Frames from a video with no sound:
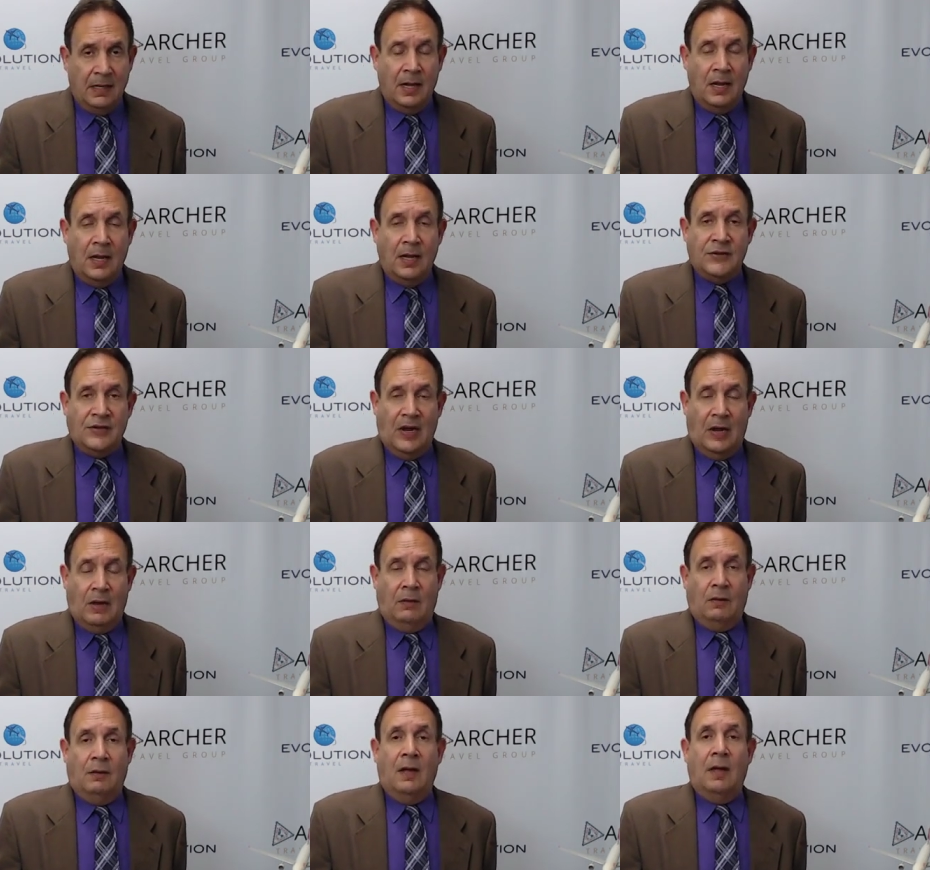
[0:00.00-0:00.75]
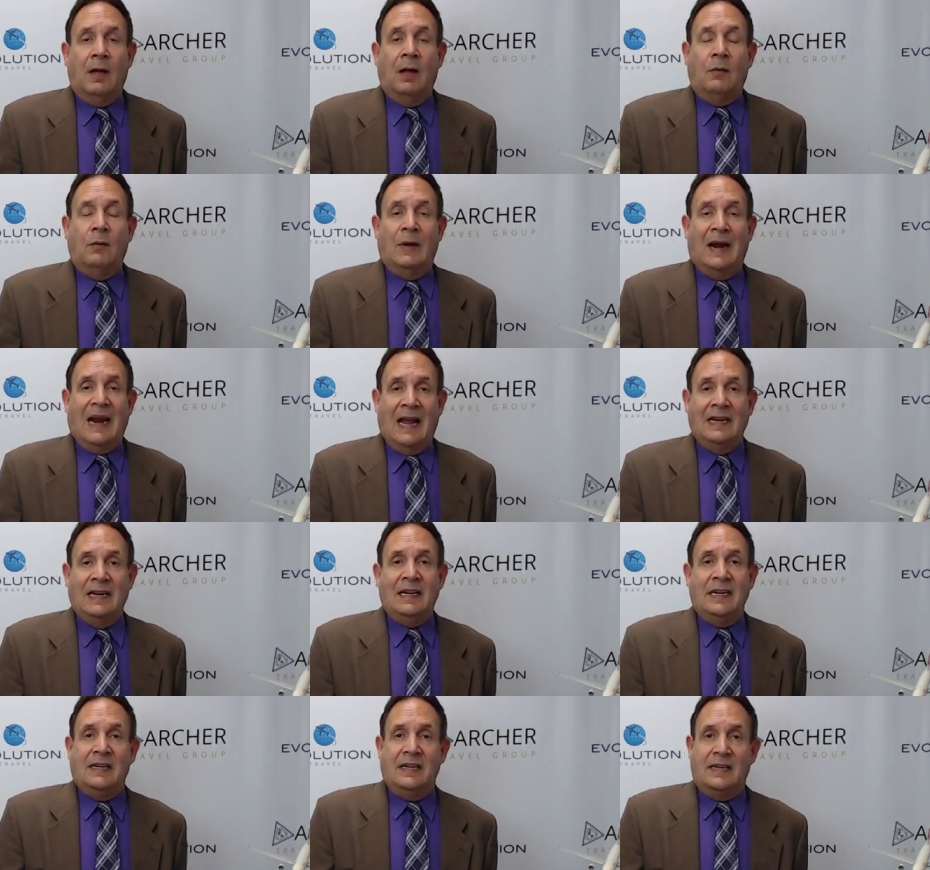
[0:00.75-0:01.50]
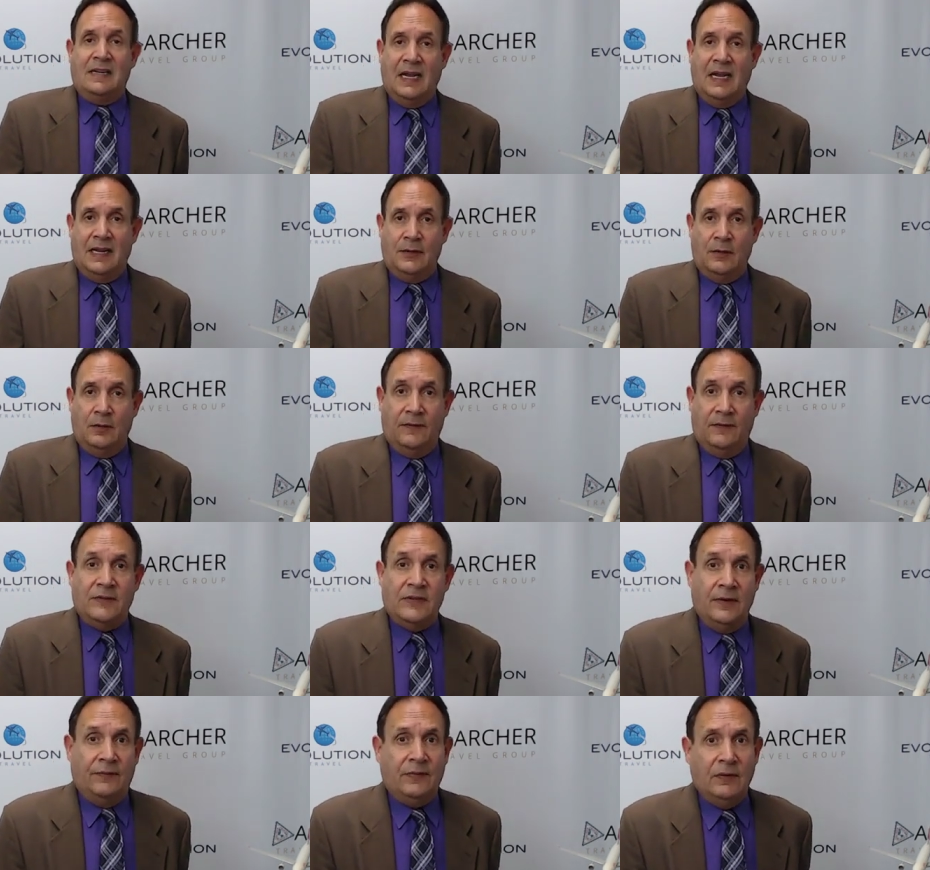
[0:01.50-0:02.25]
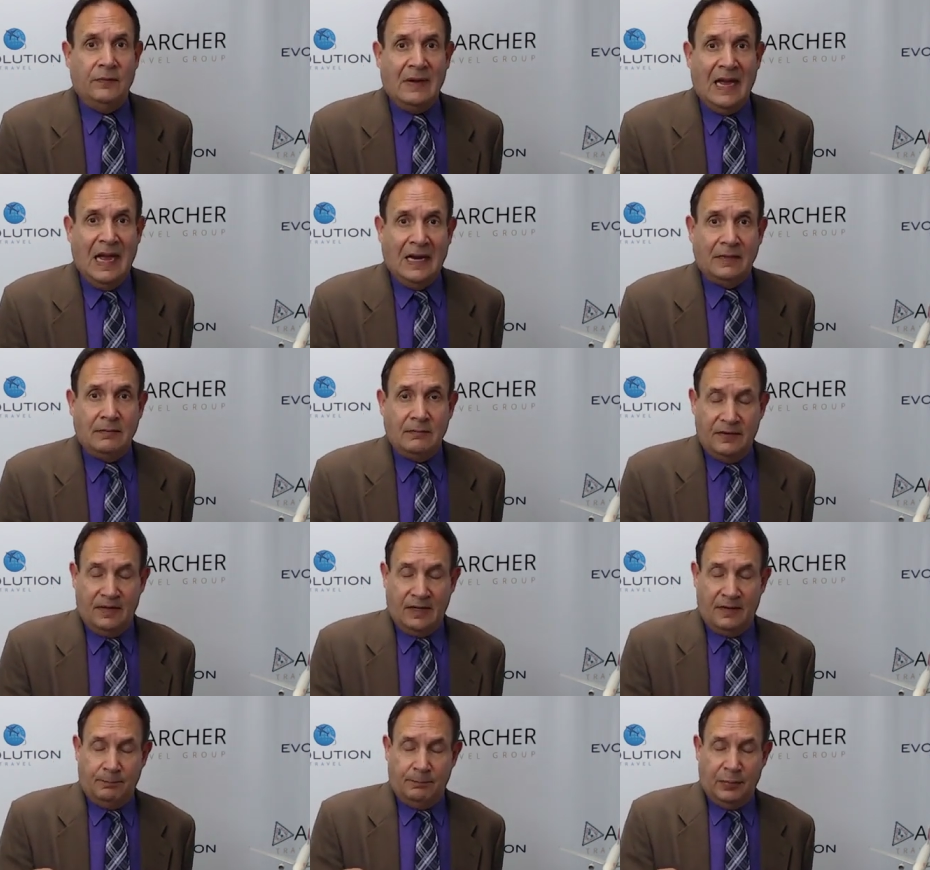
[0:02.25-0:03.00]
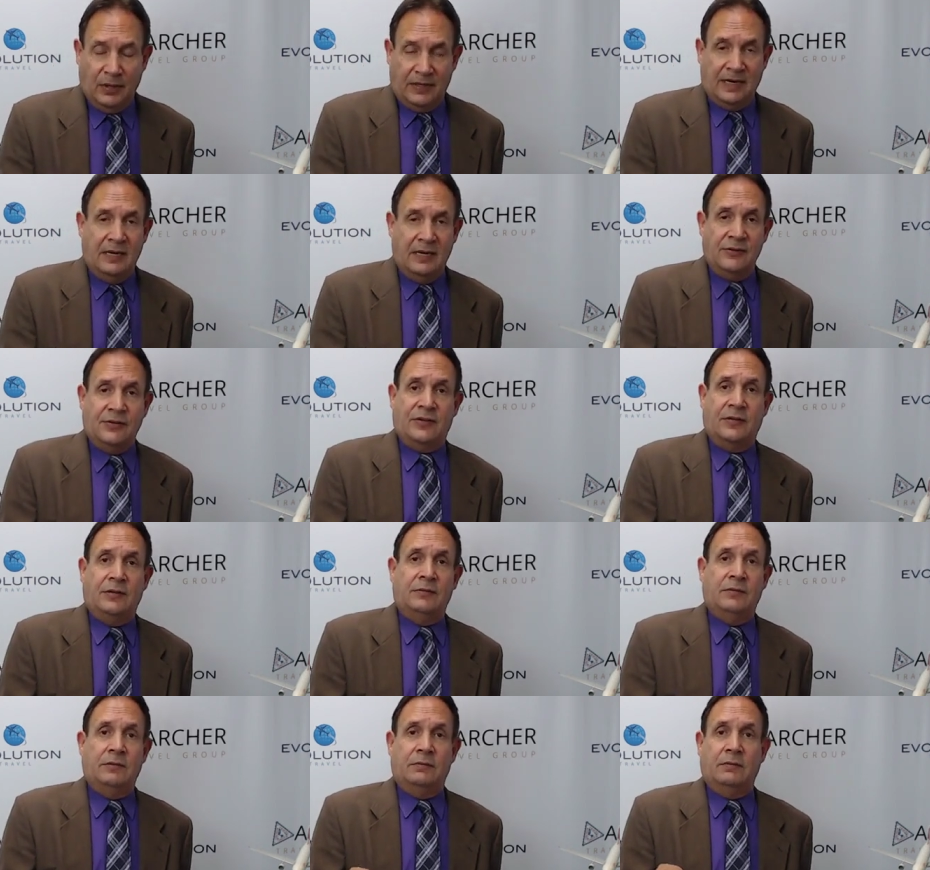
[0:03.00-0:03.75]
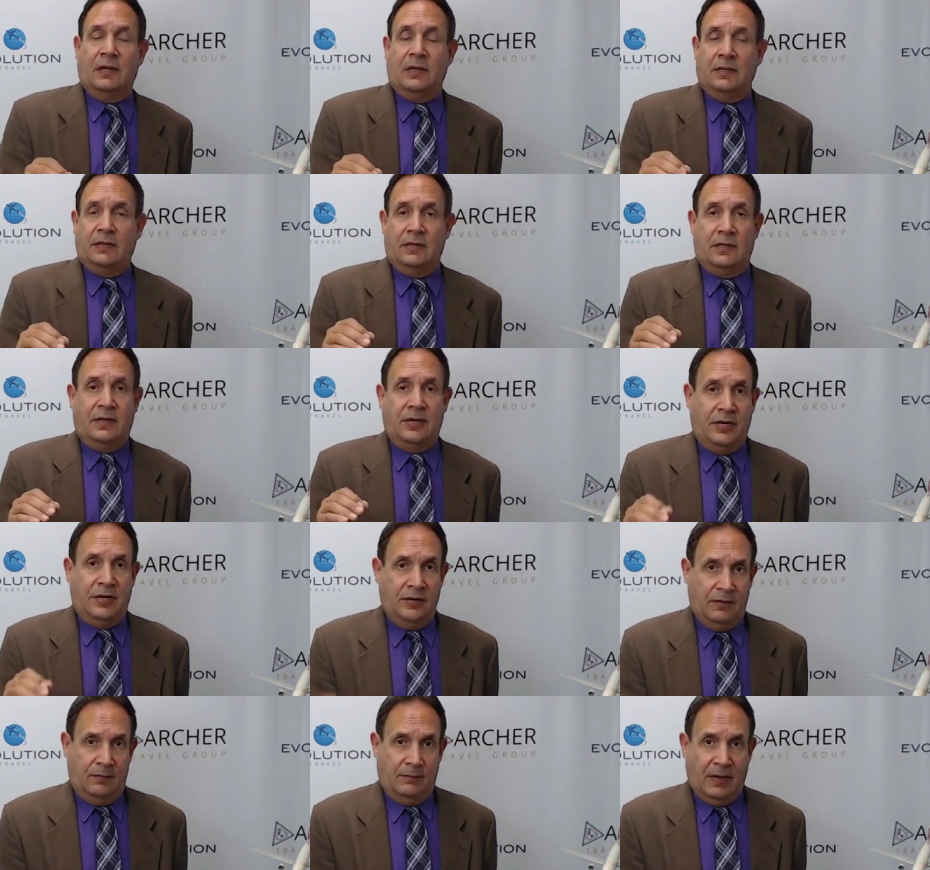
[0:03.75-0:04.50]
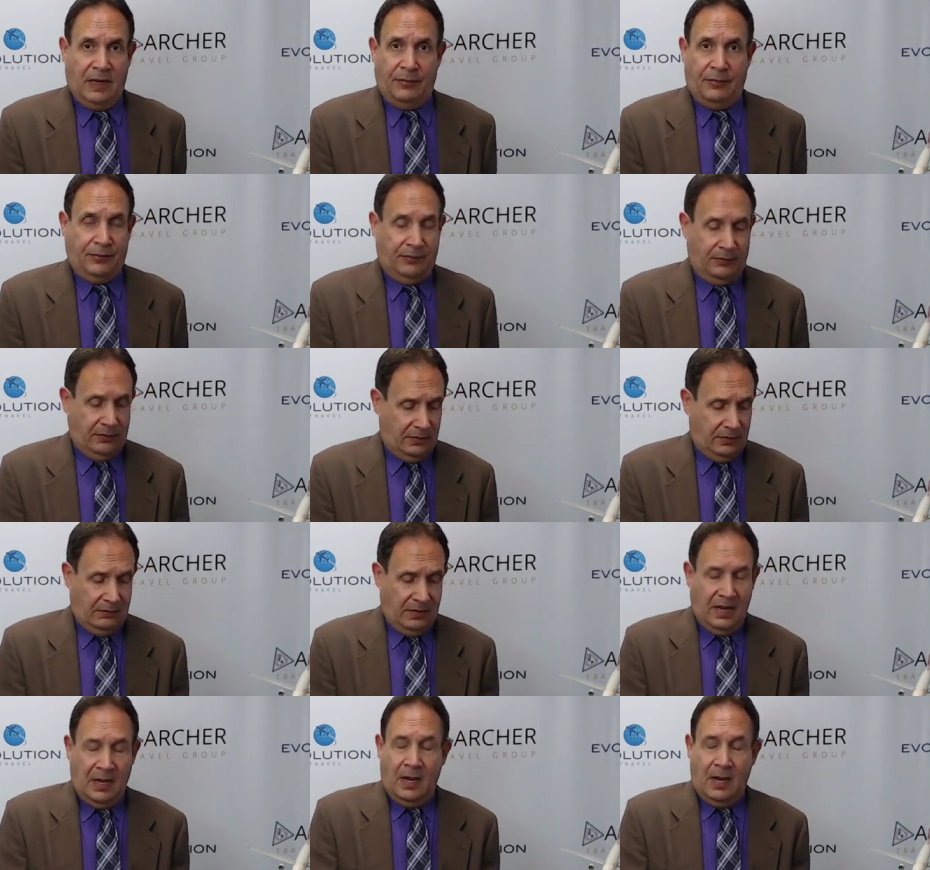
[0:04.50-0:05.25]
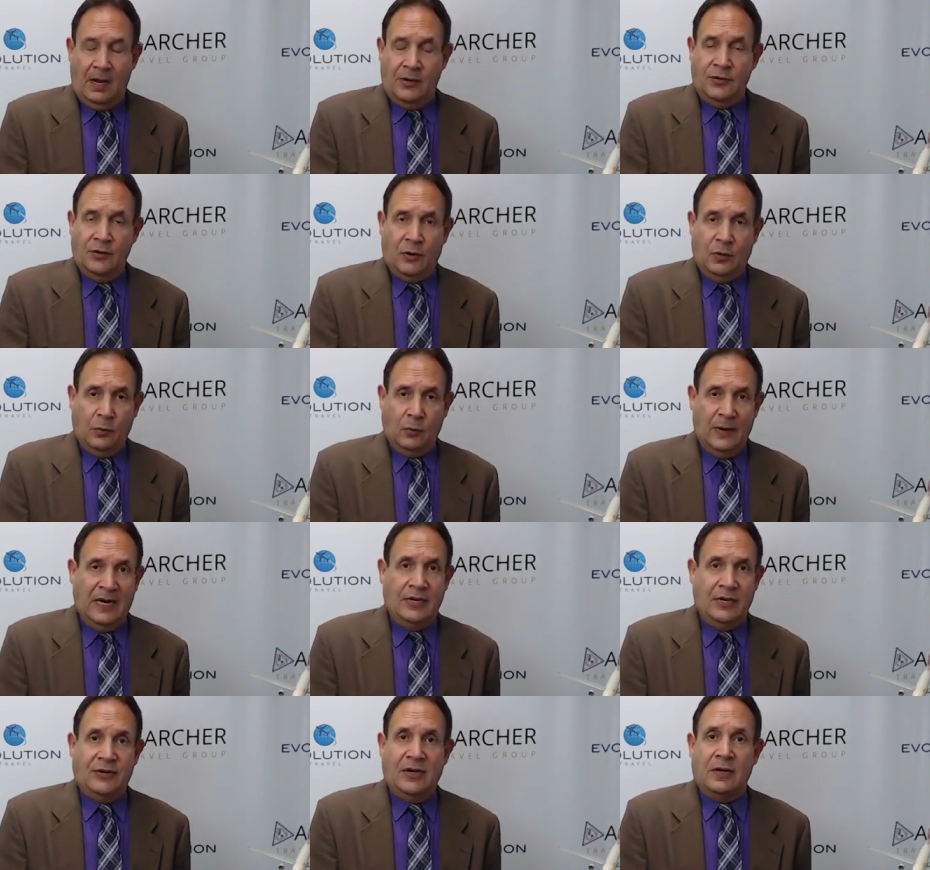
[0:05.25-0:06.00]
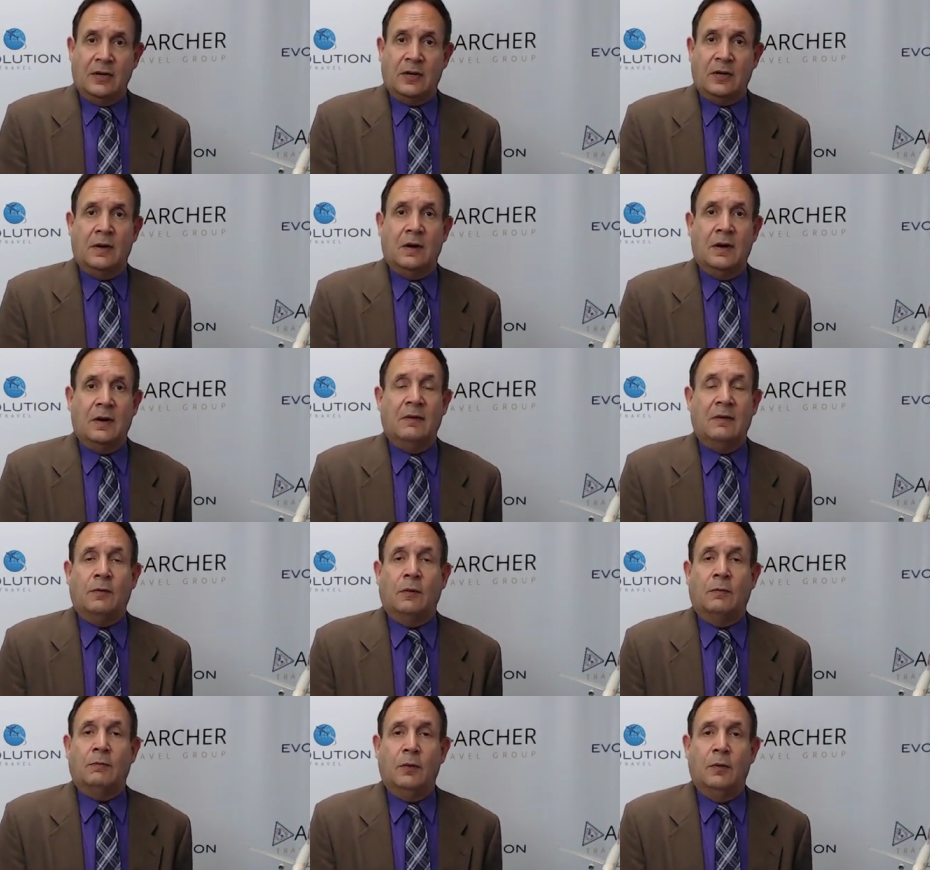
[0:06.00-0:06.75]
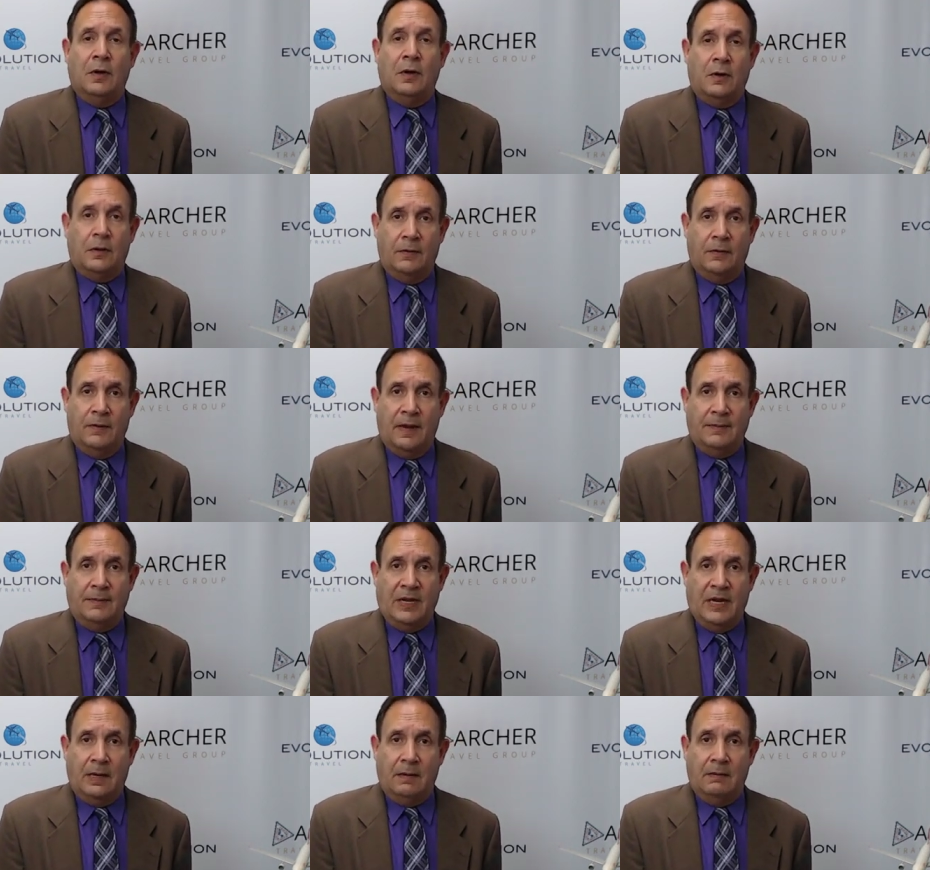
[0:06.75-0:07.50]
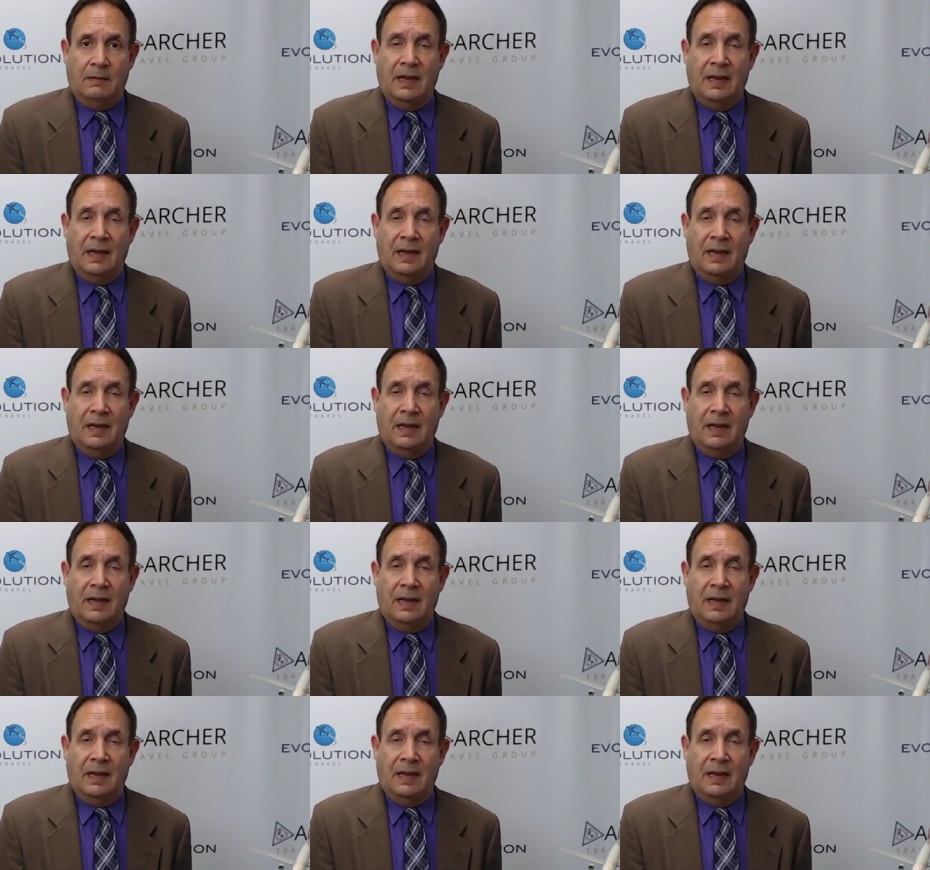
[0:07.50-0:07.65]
So what I need to tell you is, if you've got bookings to Cuba through Norwegian, Carnival, Royal Caribbean,